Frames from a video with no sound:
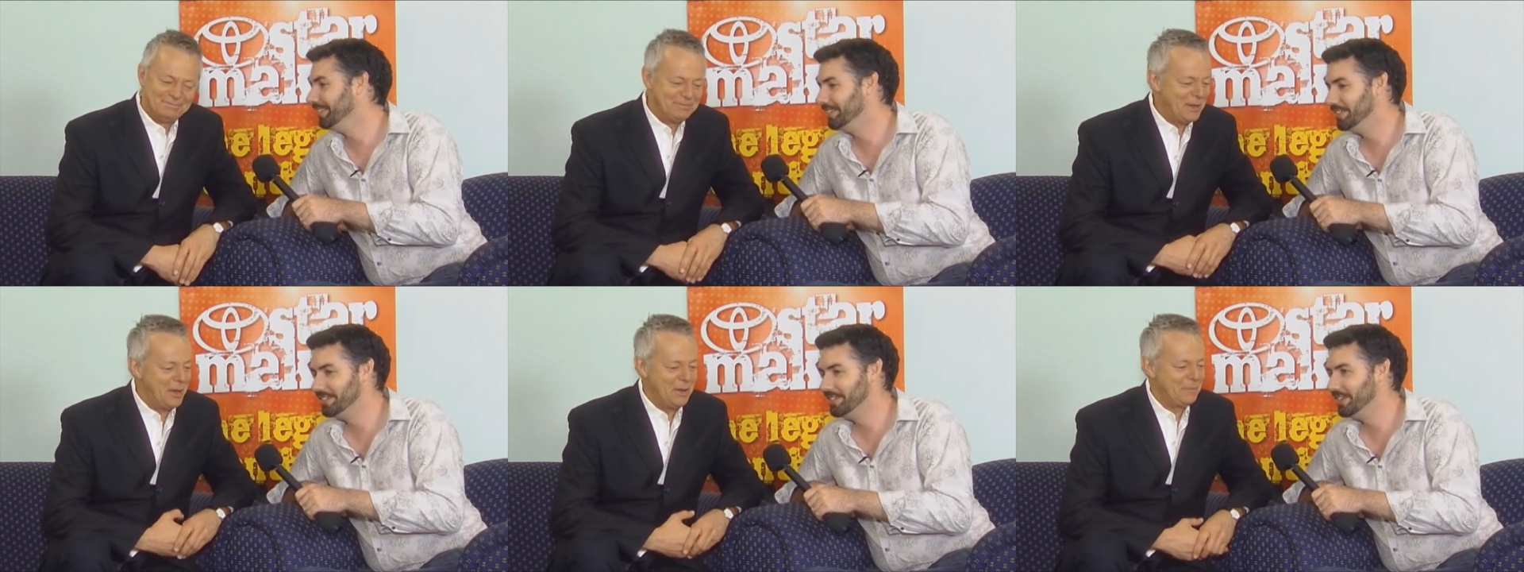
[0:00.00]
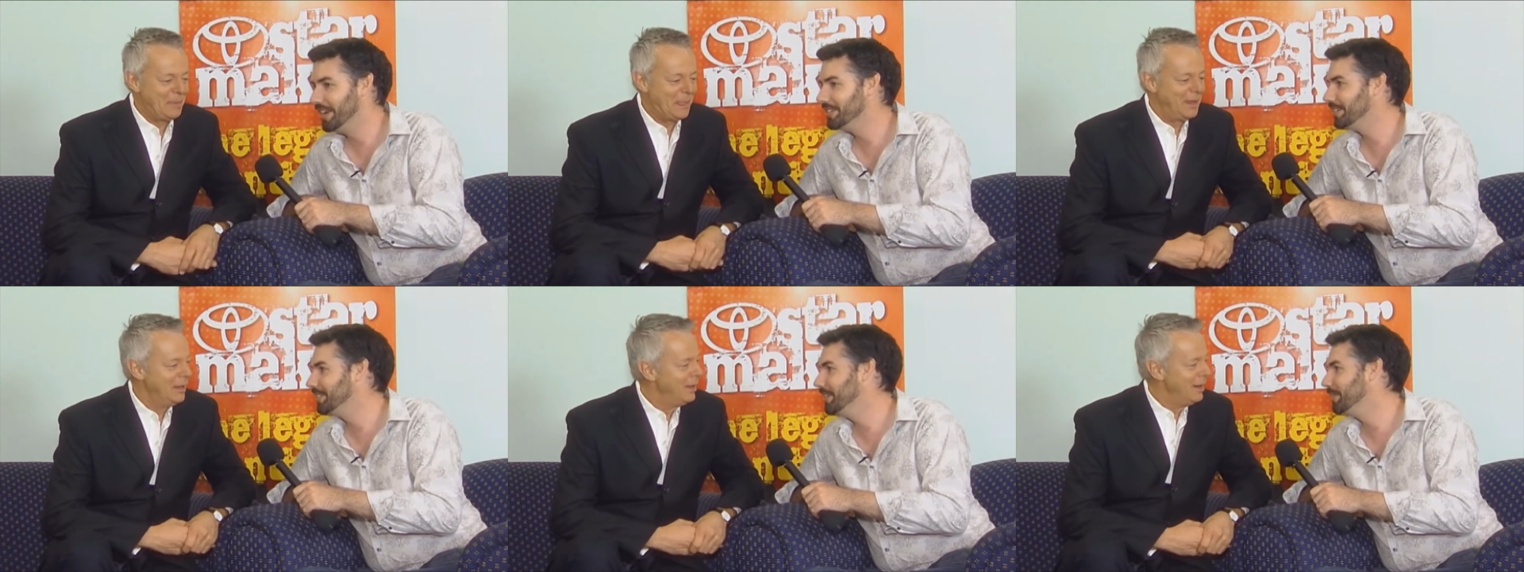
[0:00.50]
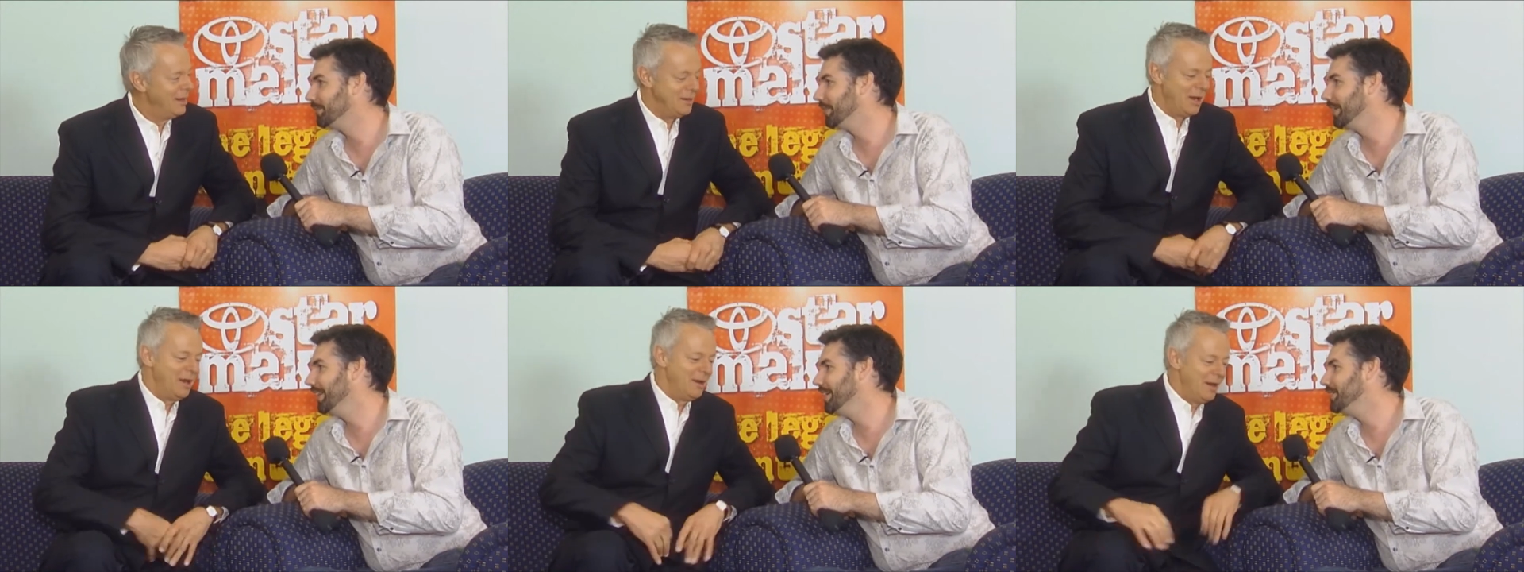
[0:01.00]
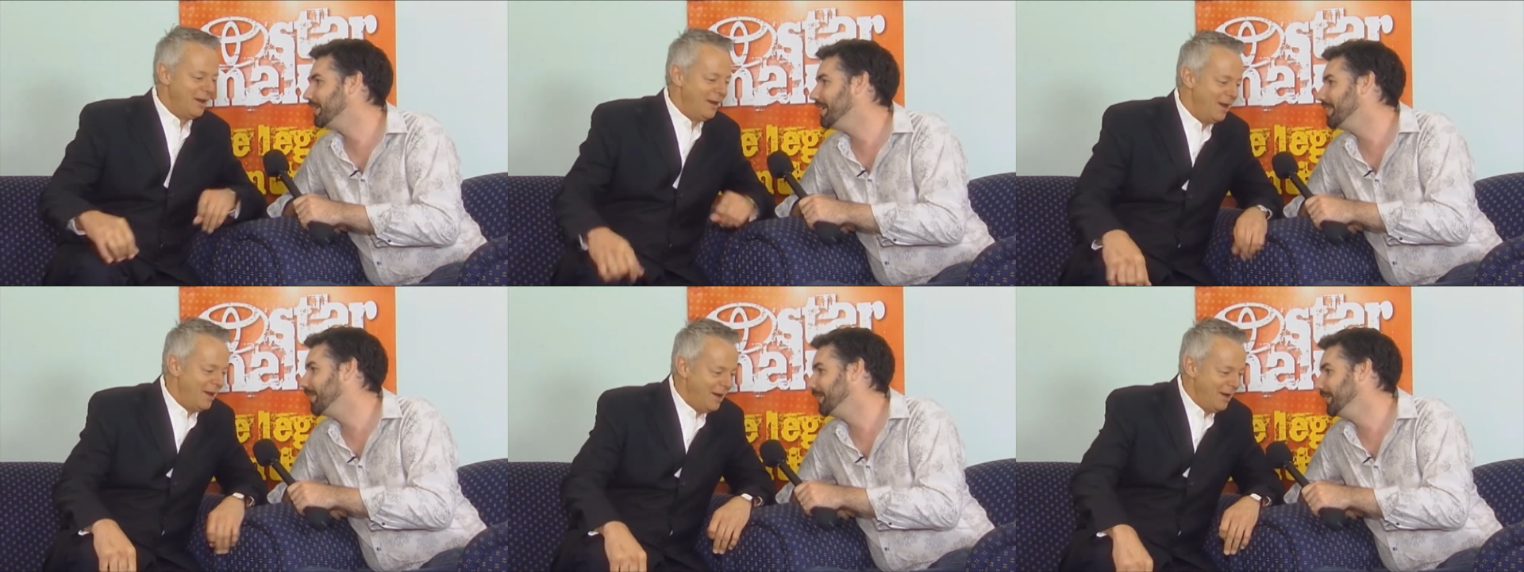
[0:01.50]
Speaker 1: There isn't. Um, no such thing as a free lunch
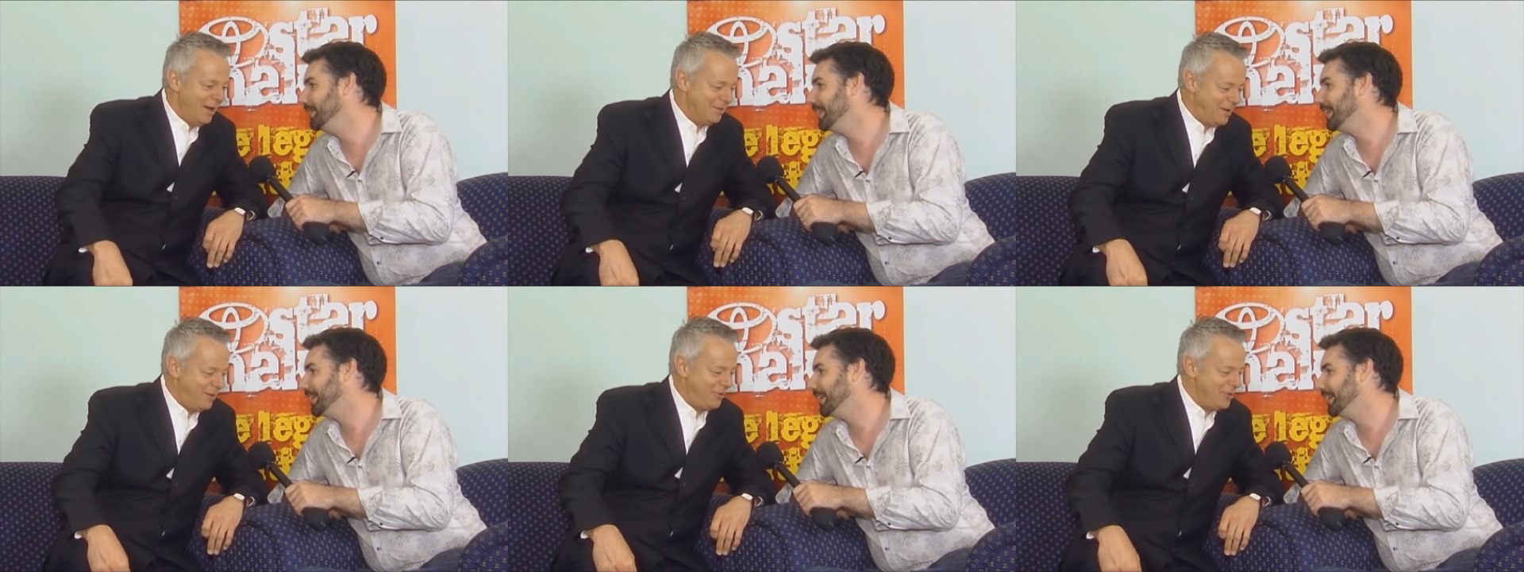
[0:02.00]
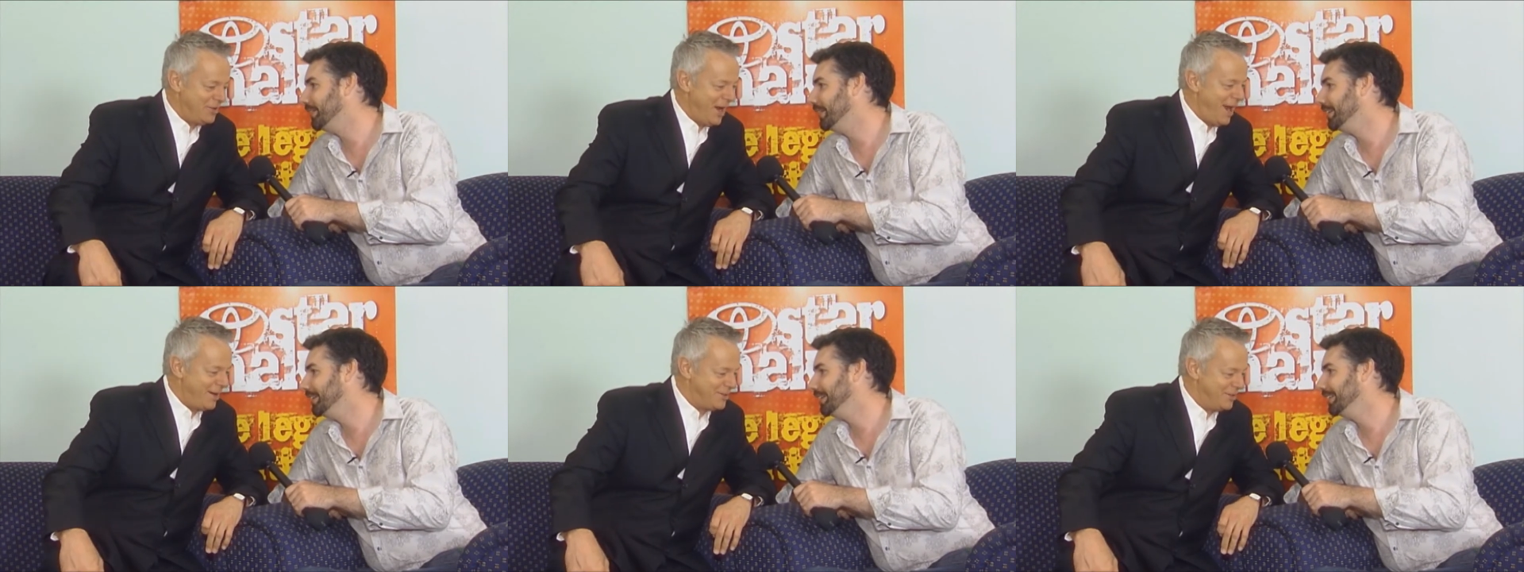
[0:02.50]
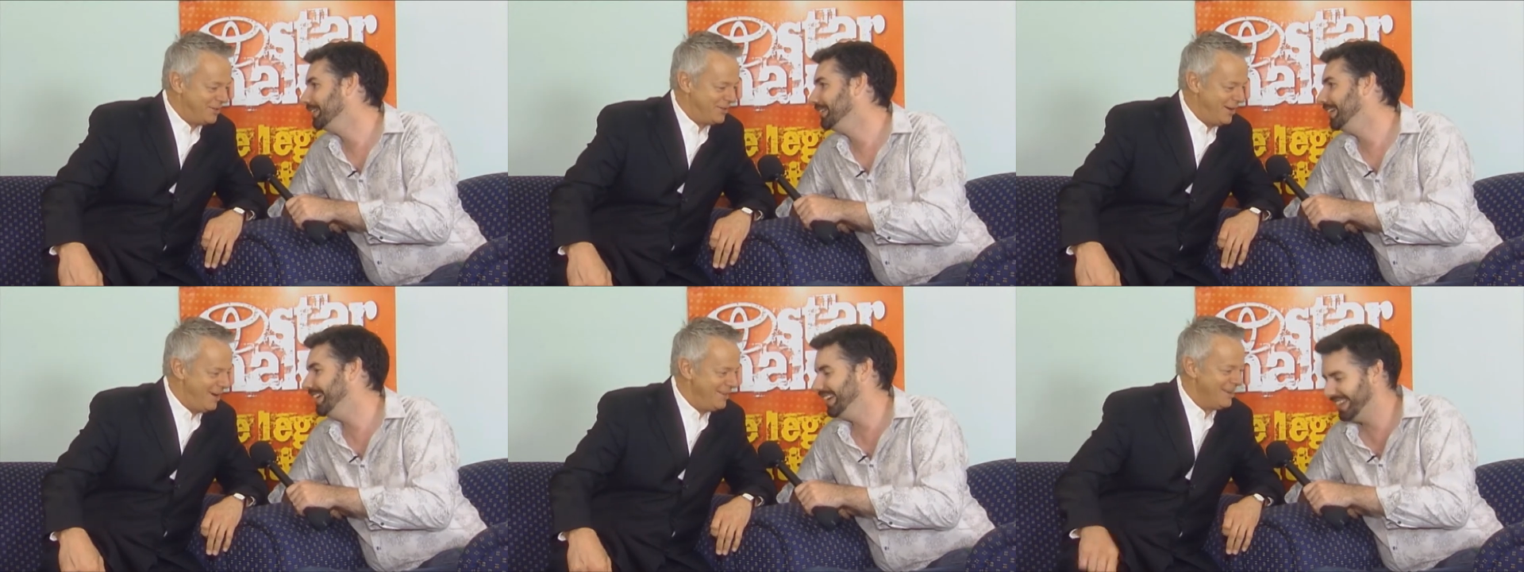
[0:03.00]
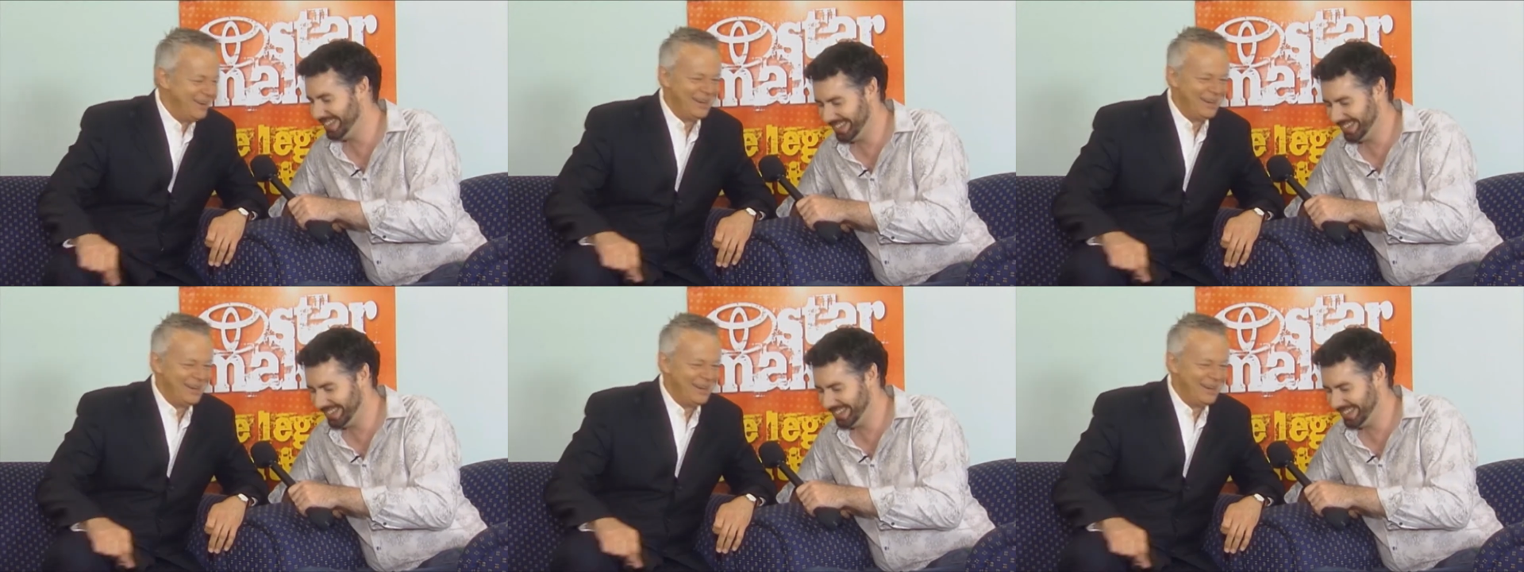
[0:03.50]
either, I learned that. Death and tax, you shut.